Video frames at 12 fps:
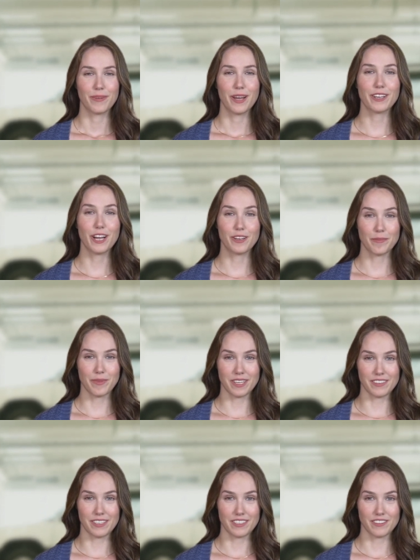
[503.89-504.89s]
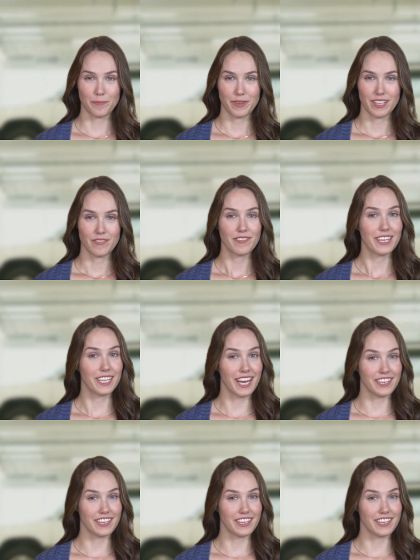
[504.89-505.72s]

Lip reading: Another myth is the belief that any